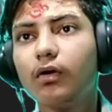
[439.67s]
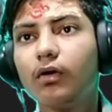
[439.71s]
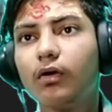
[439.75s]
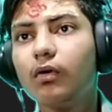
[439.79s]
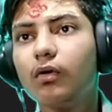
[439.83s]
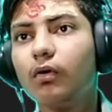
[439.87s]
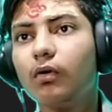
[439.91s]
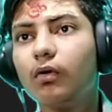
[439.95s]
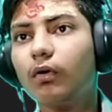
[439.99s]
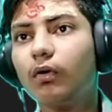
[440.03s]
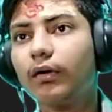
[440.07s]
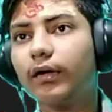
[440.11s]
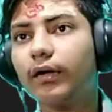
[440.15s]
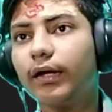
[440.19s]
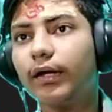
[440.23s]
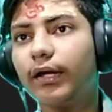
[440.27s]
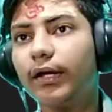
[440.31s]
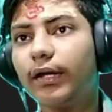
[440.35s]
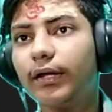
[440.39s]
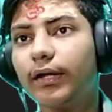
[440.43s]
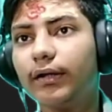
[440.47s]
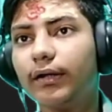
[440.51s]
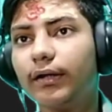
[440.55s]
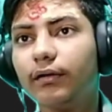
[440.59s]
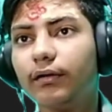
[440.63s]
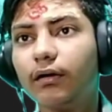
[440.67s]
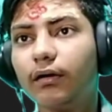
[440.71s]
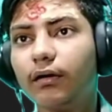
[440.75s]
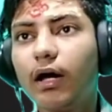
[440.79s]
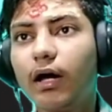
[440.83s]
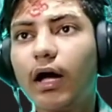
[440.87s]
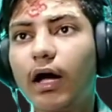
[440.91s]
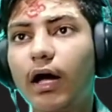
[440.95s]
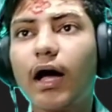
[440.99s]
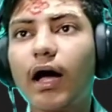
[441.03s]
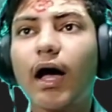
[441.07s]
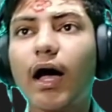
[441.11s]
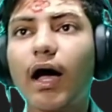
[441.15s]
Okay,
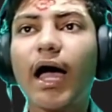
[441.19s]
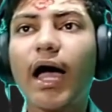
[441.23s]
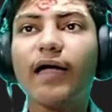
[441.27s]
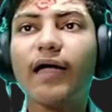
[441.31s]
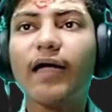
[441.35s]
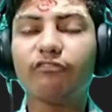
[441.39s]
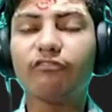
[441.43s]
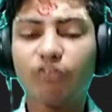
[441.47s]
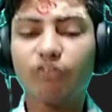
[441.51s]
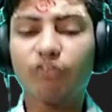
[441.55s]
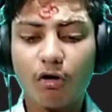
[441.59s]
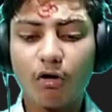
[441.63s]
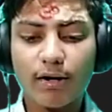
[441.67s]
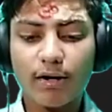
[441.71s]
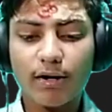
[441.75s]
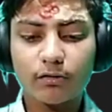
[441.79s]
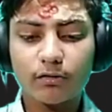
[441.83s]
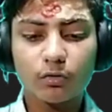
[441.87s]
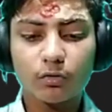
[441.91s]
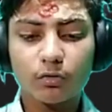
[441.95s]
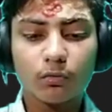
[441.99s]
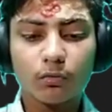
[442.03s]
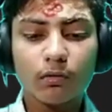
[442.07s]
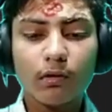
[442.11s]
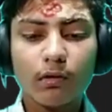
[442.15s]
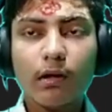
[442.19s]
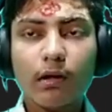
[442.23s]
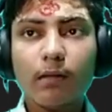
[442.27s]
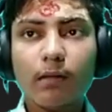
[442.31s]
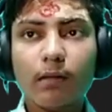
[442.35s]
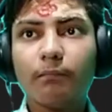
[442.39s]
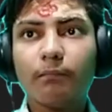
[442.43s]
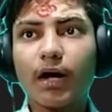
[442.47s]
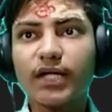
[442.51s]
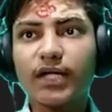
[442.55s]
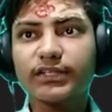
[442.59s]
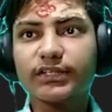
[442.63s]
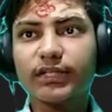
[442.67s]
I forgot to
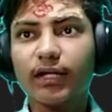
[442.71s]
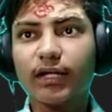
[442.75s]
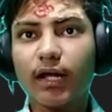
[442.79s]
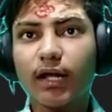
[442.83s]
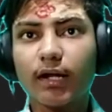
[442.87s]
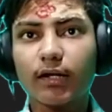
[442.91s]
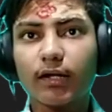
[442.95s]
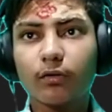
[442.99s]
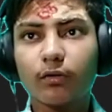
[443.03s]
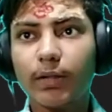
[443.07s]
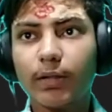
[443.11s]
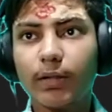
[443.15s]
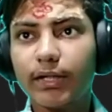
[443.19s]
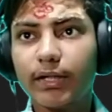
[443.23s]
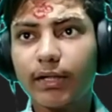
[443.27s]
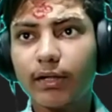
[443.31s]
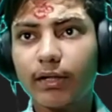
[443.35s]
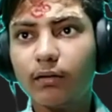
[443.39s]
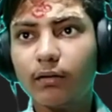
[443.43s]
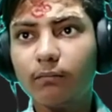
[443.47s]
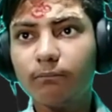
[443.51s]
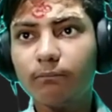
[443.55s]
pass an argument here.